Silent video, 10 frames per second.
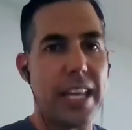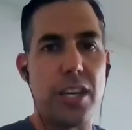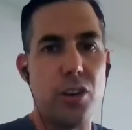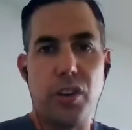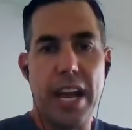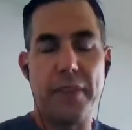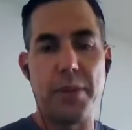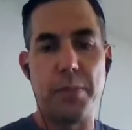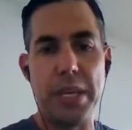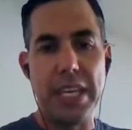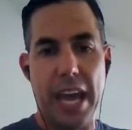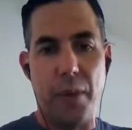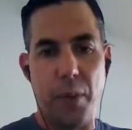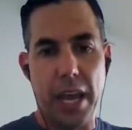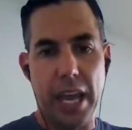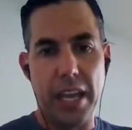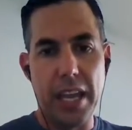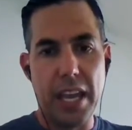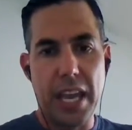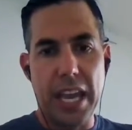like, you don't have to be that way.
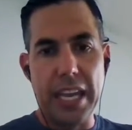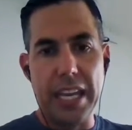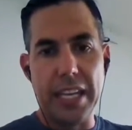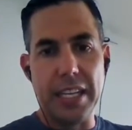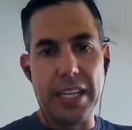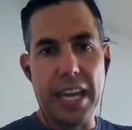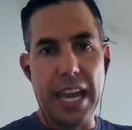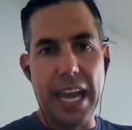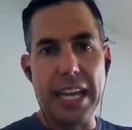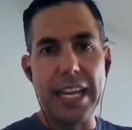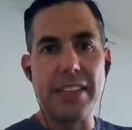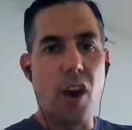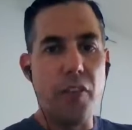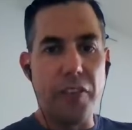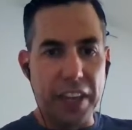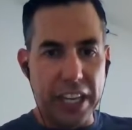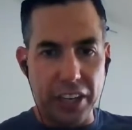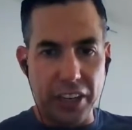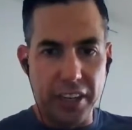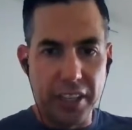And it's all
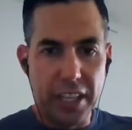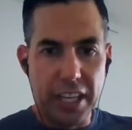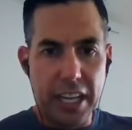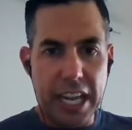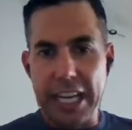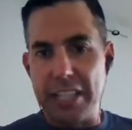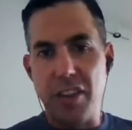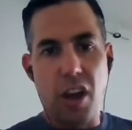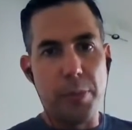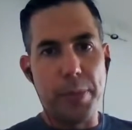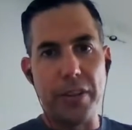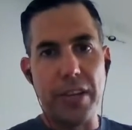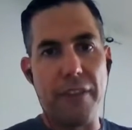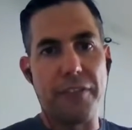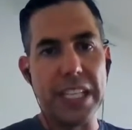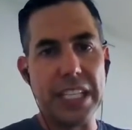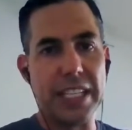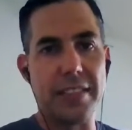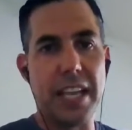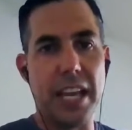fear, and it's all about not
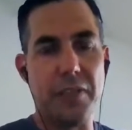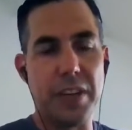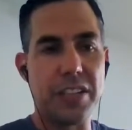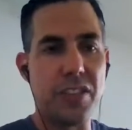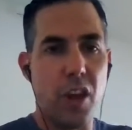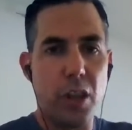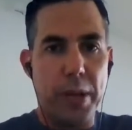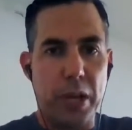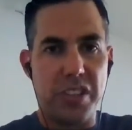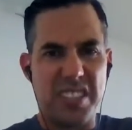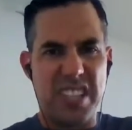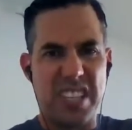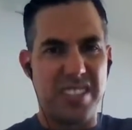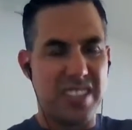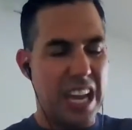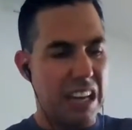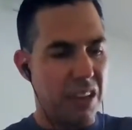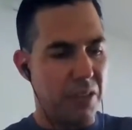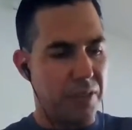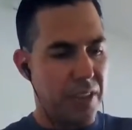feeling safe, and it's all about just this kind
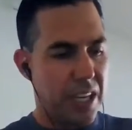of